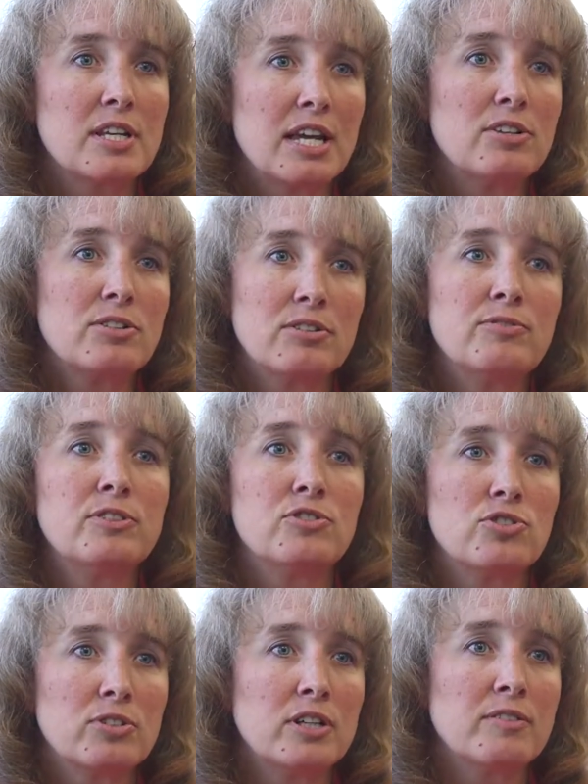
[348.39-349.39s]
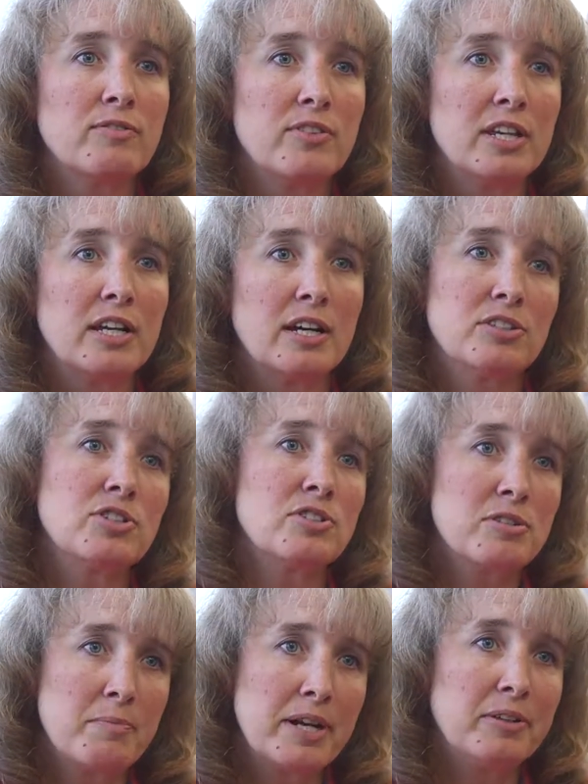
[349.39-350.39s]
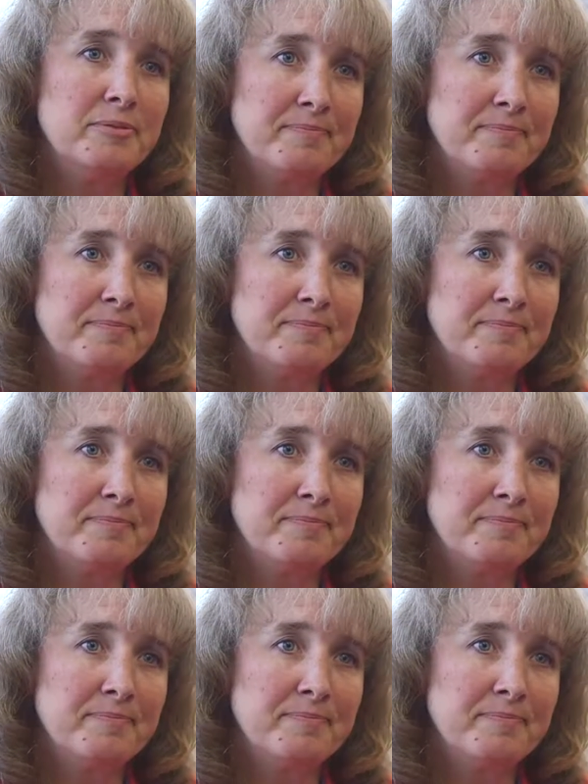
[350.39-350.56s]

and to the future of the Hutchinson Bell.